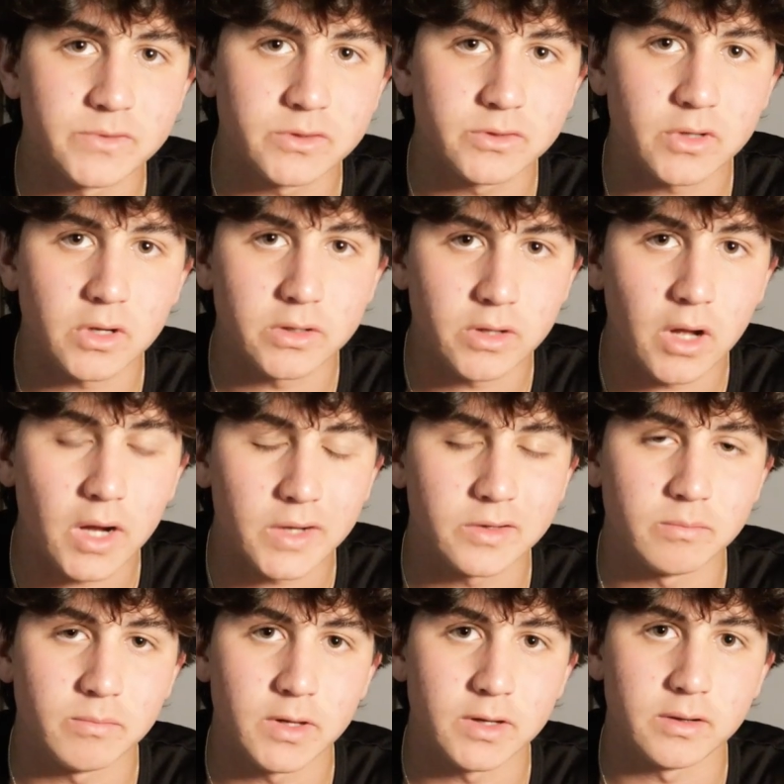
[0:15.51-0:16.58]
start
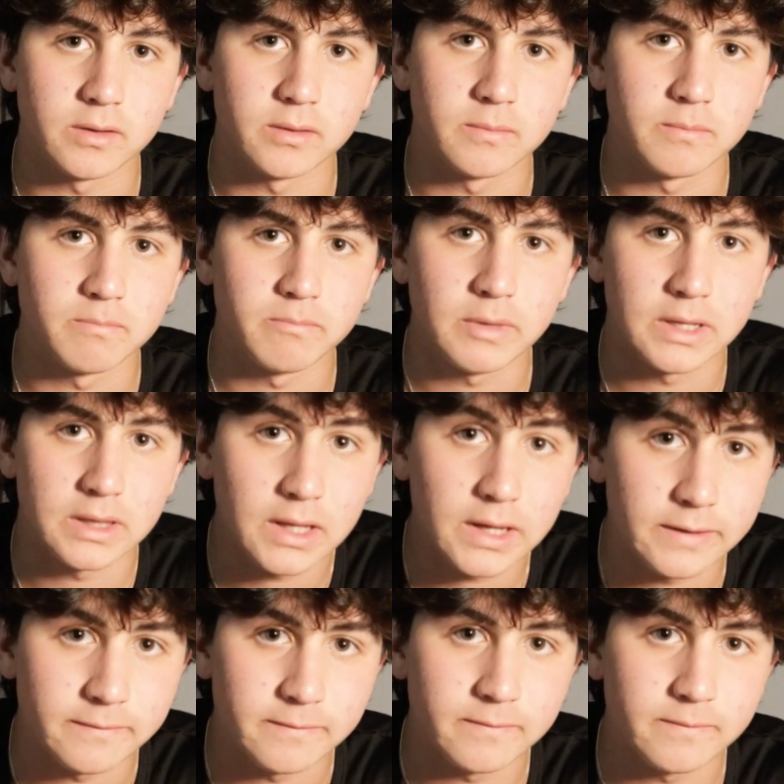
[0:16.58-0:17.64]
documenting my
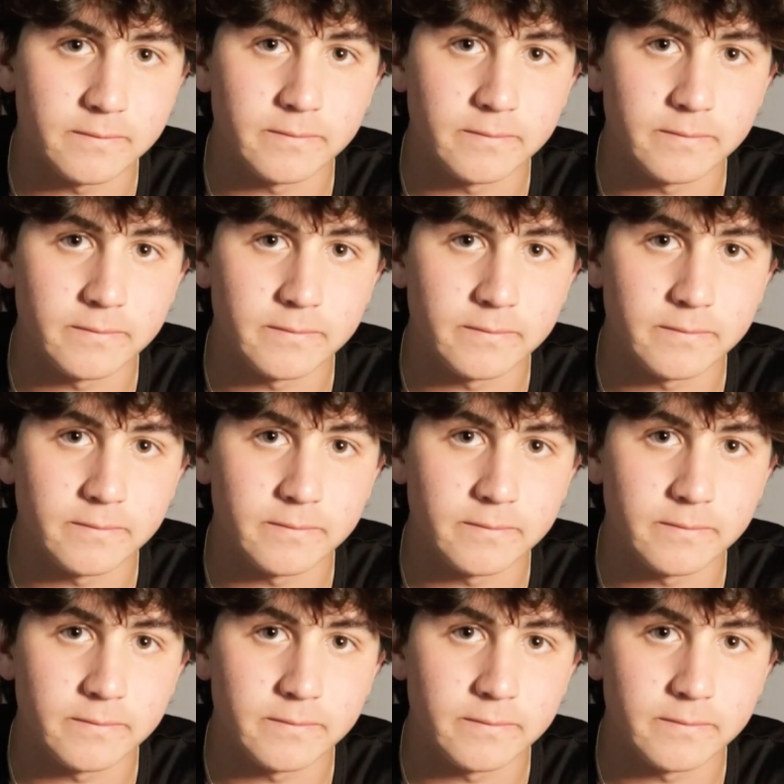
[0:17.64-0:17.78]
life